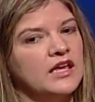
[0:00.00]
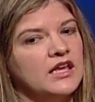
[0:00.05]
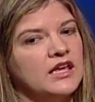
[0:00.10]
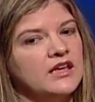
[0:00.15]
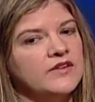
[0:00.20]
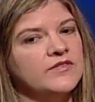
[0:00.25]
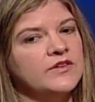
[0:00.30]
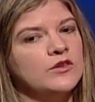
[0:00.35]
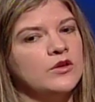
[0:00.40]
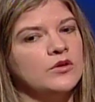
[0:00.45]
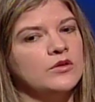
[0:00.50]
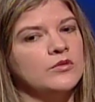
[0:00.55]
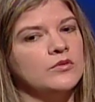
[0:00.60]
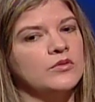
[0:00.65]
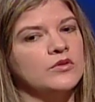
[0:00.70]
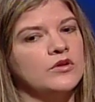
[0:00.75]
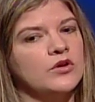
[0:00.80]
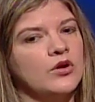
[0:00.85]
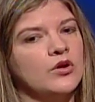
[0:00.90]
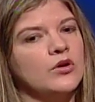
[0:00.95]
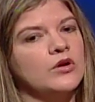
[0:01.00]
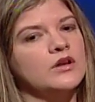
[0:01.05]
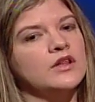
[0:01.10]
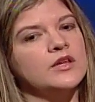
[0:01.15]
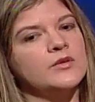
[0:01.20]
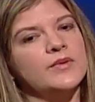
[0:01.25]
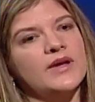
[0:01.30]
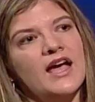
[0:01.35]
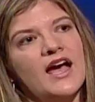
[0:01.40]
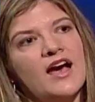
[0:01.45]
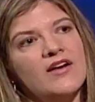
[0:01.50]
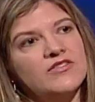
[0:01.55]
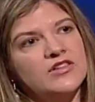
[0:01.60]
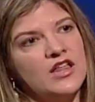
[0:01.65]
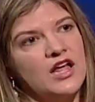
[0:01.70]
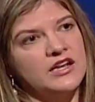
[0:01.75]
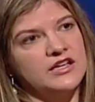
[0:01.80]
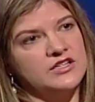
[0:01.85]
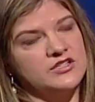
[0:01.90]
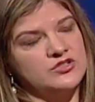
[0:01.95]
even though currently we have a
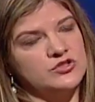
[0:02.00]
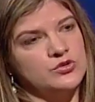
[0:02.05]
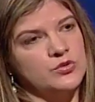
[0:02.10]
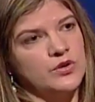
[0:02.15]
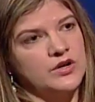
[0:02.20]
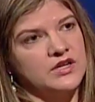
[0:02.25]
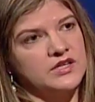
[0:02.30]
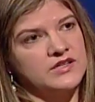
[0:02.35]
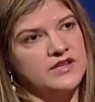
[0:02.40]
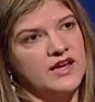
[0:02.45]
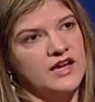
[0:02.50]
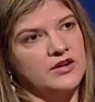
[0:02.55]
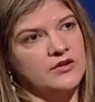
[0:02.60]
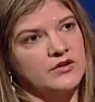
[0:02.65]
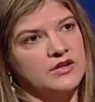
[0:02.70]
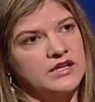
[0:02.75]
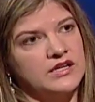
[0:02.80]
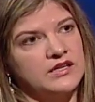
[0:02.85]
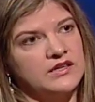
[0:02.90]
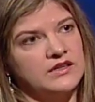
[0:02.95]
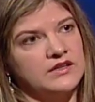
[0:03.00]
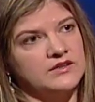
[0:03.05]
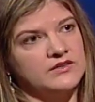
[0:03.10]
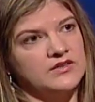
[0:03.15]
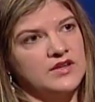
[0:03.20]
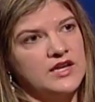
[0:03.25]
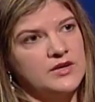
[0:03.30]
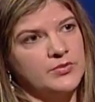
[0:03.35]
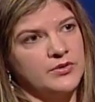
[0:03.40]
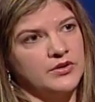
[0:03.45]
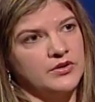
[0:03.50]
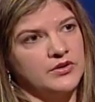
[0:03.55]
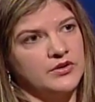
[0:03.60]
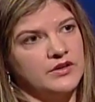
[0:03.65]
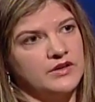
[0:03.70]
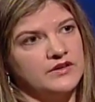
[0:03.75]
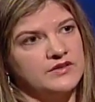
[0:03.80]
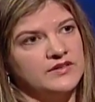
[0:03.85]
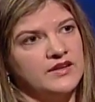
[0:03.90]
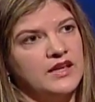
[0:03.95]
lot of historic integrity in these
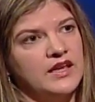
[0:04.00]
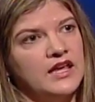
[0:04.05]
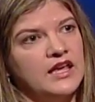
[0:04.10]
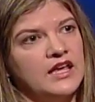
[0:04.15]
neighborhoods,